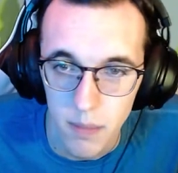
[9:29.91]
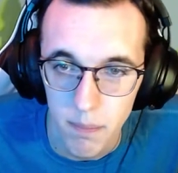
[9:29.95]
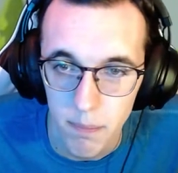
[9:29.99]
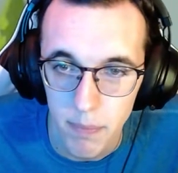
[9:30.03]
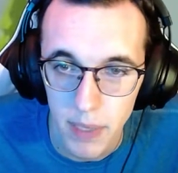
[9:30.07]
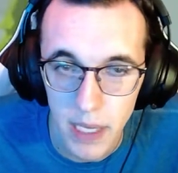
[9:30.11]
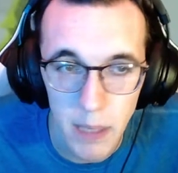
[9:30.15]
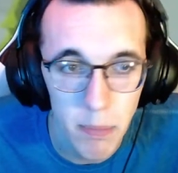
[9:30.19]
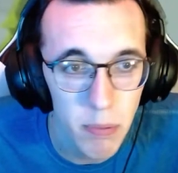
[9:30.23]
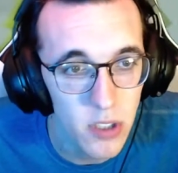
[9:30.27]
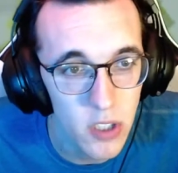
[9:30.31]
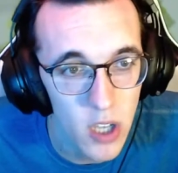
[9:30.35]

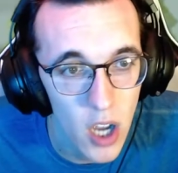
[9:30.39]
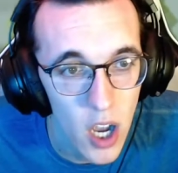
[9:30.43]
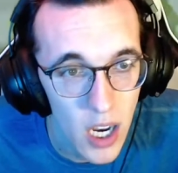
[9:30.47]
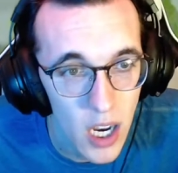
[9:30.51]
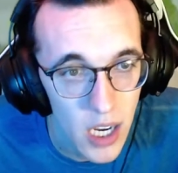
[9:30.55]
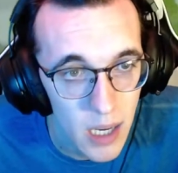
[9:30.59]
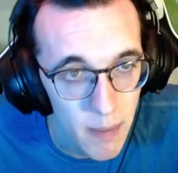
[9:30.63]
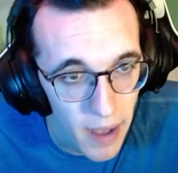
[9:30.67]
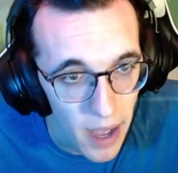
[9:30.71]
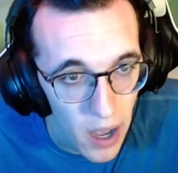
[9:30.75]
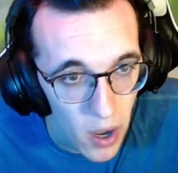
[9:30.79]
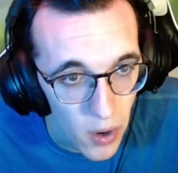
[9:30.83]
People talk
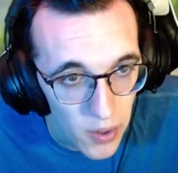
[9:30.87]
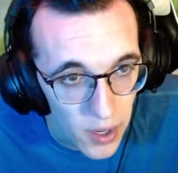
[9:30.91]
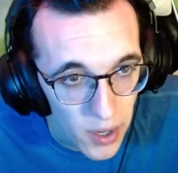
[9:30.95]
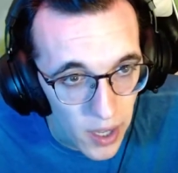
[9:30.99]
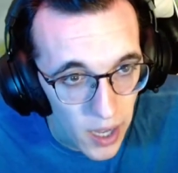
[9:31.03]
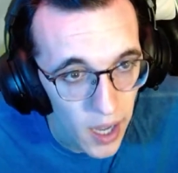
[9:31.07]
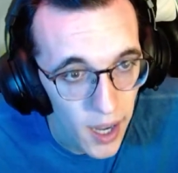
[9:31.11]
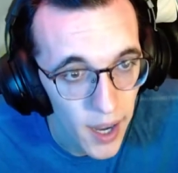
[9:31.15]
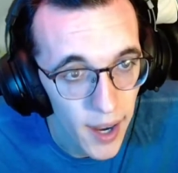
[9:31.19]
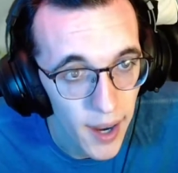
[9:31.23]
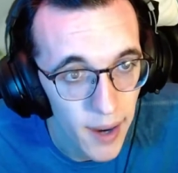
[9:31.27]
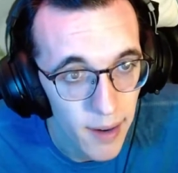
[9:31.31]
about
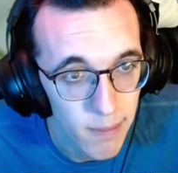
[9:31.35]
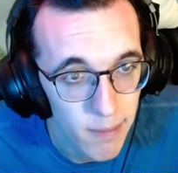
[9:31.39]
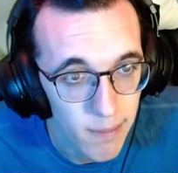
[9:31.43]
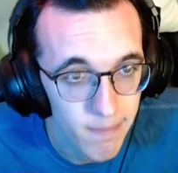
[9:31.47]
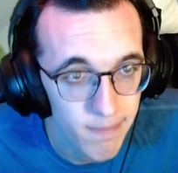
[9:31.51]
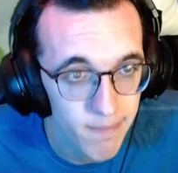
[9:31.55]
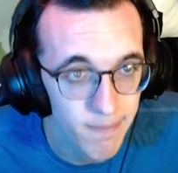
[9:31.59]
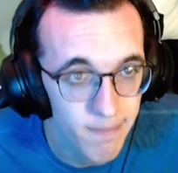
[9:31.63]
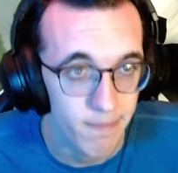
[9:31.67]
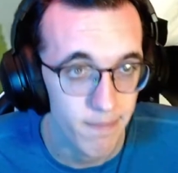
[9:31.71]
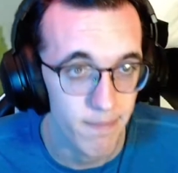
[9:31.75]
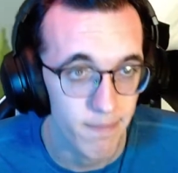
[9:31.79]

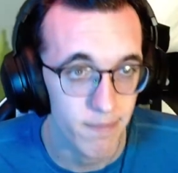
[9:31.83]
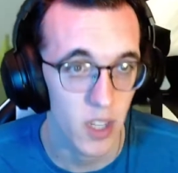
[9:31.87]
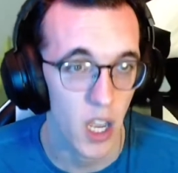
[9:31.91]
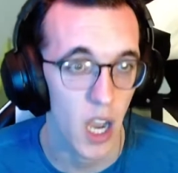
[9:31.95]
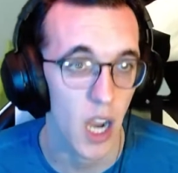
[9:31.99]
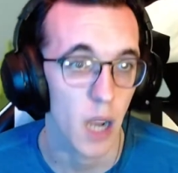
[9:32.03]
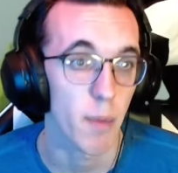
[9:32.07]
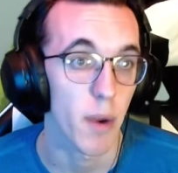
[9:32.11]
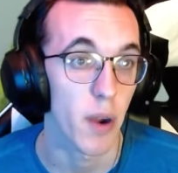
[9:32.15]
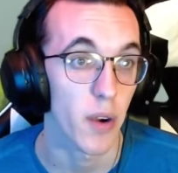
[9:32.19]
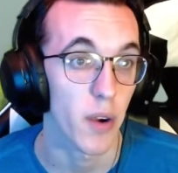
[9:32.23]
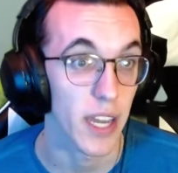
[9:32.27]

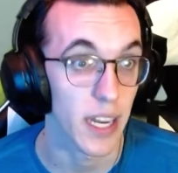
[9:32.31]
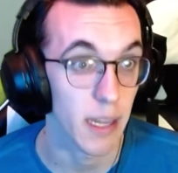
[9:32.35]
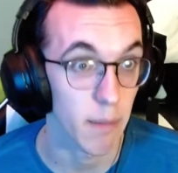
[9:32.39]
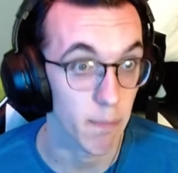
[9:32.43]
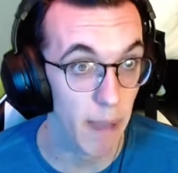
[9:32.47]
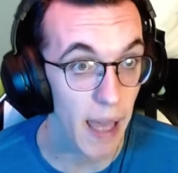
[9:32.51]
getting